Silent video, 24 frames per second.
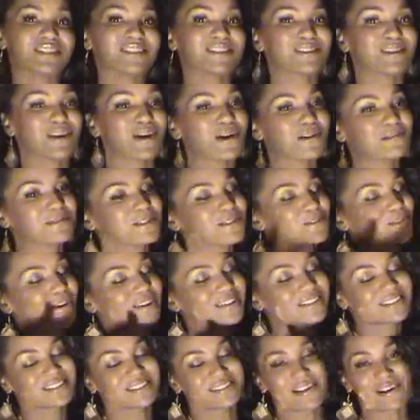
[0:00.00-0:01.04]
stuff, so I
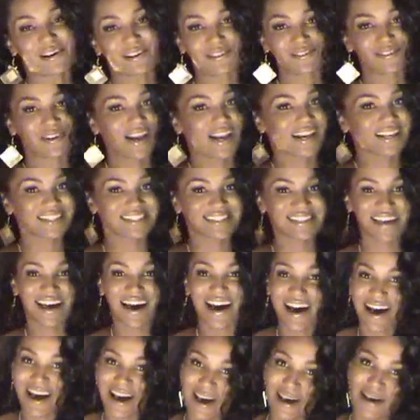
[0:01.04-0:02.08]
just lost track of
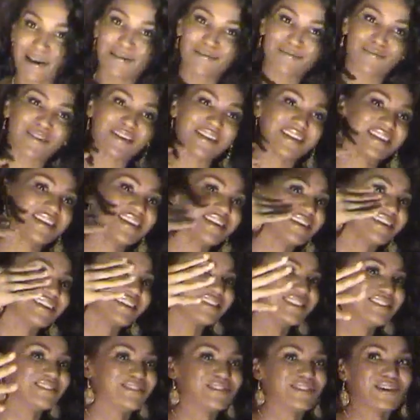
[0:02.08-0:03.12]
time and,
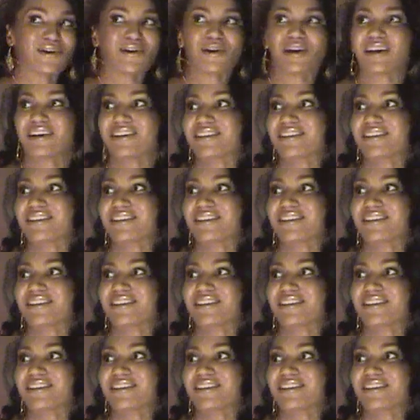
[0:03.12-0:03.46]
you know,